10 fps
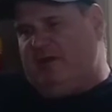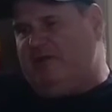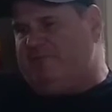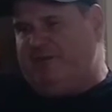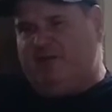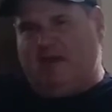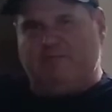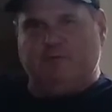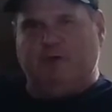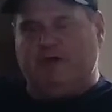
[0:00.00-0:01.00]
I feel
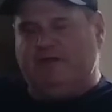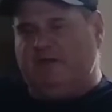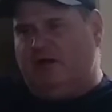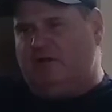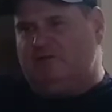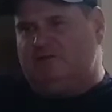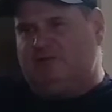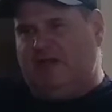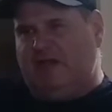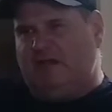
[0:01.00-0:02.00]
everybody knows
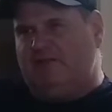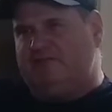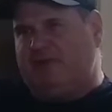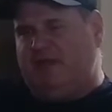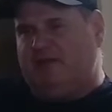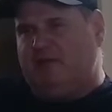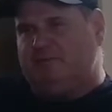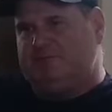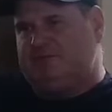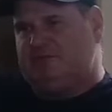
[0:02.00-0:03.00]
that
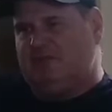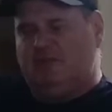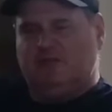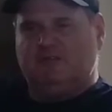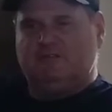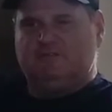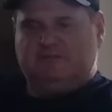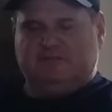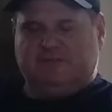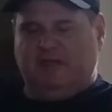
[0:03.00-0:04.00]
Jacob's
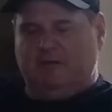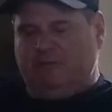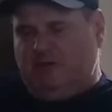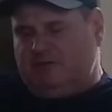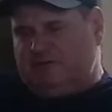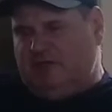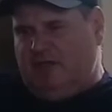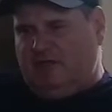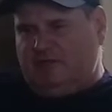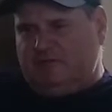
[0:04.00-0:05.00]
is Gabriel's
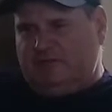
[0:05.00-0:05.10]
son.